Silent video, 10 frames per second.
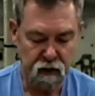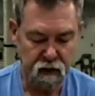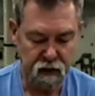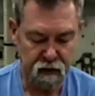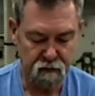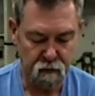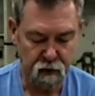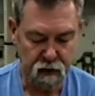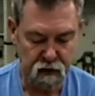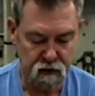and I have the
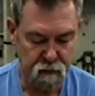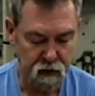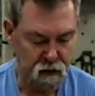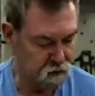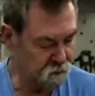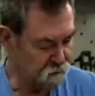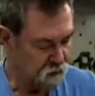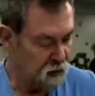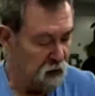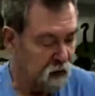blade exposed.
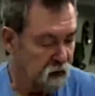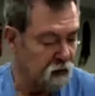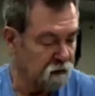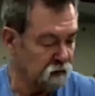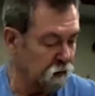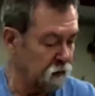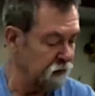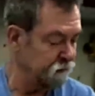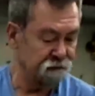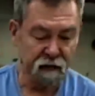Now I've got
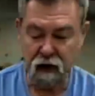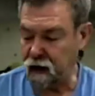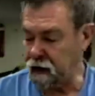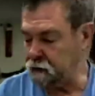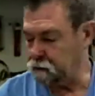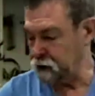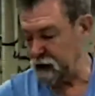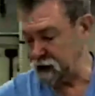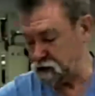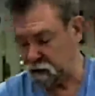my
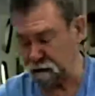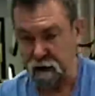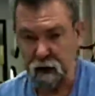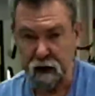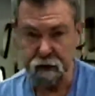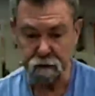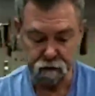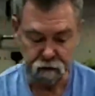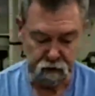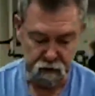extra fine